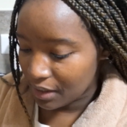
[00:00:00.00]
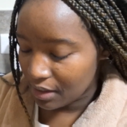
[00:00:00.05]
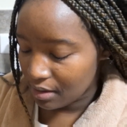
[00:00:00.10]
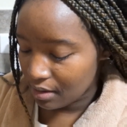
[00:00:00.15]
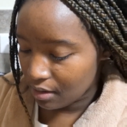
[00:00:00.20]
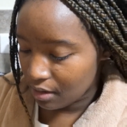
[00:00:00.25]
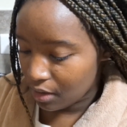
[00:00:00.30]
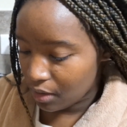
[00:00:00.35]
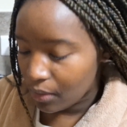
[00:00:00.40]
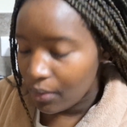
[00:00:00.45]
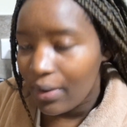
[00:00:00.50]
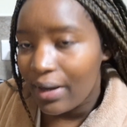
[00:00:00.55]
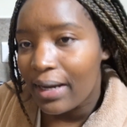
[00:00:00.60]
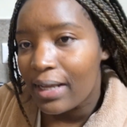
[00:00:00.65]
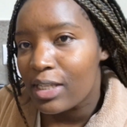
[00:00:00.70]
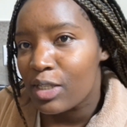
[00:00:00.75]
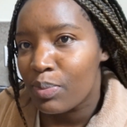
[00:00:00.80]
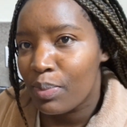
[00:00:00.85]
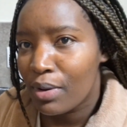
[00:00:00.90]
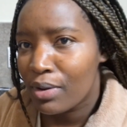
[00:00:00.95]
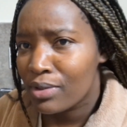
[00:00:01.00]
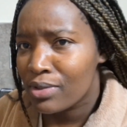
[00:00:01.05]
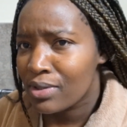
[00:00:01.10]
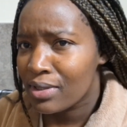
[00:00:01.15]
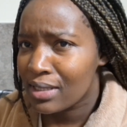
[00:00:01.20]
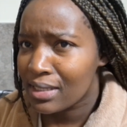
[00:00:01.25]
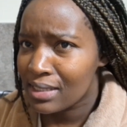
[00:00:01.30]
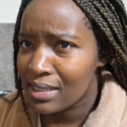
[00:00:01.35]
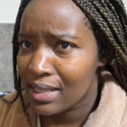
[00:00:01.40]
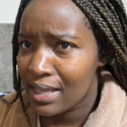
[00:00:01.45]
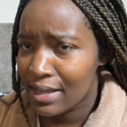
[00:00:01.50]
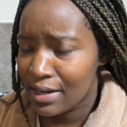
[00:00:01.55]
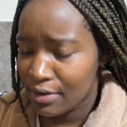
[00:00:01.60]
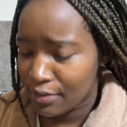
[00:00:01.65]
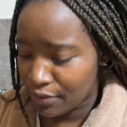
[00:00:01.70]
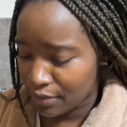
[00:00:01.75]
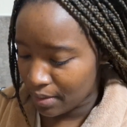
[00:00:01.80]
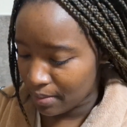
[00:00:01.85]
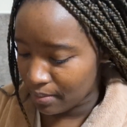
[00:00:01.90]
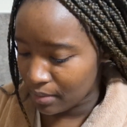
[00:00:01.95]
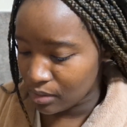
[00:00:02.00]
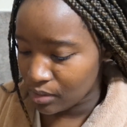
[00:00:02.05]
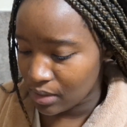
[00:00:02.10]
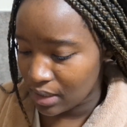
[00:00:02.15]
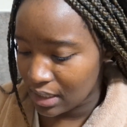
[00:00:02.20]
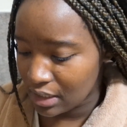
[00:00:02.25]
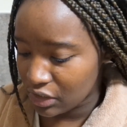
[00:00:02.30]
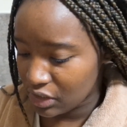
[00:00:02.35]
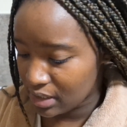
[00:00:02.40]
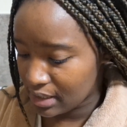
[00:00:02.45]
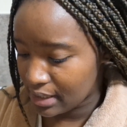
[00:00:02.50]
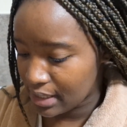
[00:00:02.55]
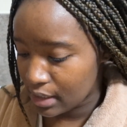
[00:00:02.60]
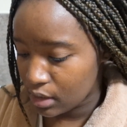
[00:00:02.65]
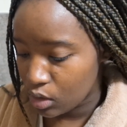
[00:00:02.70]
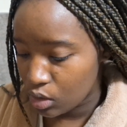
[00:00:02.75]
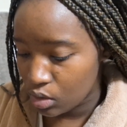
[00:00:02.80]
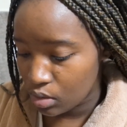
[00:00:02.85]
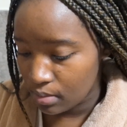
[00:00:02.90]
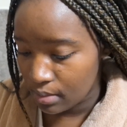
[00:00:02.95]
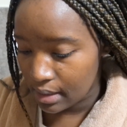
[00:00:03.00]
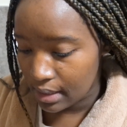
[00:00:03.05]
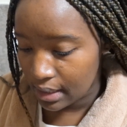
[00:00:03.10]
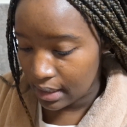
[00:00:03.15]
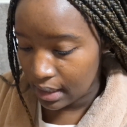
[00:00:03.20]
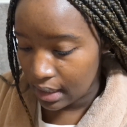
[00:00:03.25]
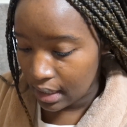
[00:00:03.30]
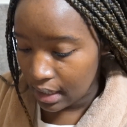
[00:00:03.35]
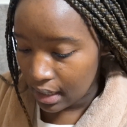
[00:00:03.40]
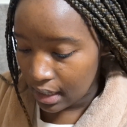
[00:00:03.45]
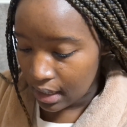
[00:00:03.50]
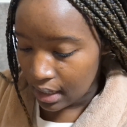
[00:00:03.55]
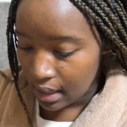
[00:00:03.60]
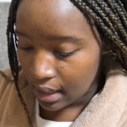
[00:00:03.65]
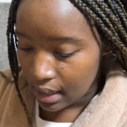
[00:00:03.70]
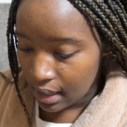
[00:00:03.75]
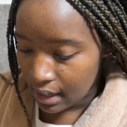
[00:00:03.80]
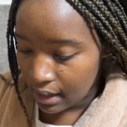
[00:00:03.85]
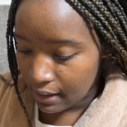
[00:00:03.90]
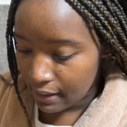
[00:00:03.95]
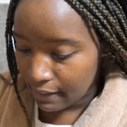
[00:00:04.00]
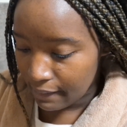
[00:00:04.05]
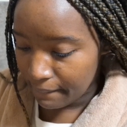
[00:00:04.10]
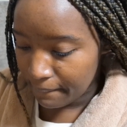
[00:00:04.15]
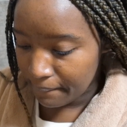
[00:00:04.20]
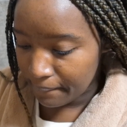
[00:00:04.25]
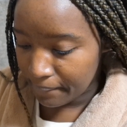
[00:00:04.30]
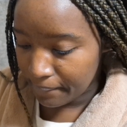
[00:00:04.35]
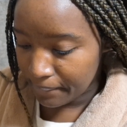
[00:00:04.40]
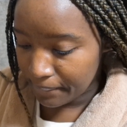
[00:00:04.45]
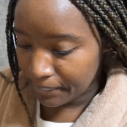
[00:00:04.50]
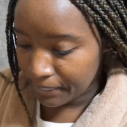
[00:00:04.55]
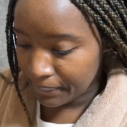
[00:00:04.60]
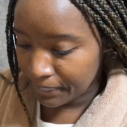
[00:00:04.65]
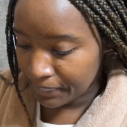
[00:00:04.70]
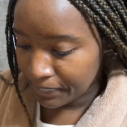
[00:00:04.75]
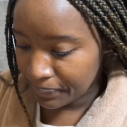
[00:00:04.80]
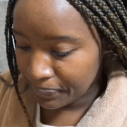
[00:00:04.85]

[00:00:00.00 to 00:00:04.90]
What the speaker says: You know, when I spoke to this lady from Botswana, she said to me,